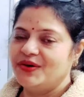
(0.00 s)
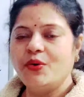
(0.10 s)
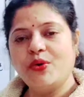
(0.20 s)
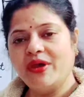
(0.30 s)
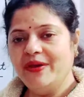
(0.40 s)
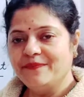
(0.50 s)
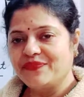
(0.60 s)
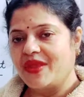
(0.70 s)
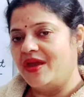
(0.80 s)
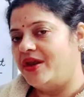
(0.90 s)
Okay,
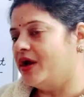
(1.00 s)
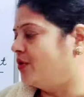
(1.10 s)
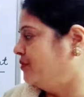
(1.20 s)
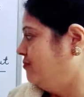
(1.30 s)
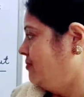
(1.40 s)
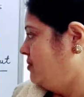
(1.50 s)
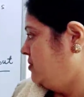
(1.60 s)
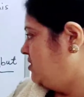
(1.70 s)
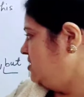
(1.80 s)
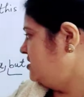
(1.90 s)
now
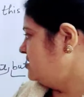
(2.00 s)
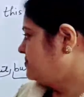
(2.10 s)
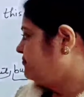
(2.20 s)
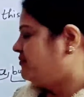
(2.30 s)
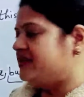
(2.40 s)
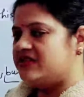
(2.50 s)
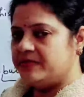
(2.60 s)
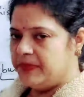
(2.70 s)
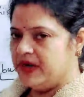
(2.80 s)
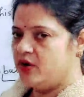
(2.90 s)
this is
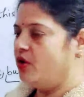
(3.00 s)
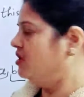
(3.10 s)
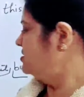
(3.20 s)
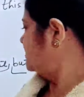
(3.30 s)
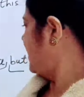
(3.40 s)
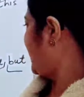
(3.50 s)
principal clause,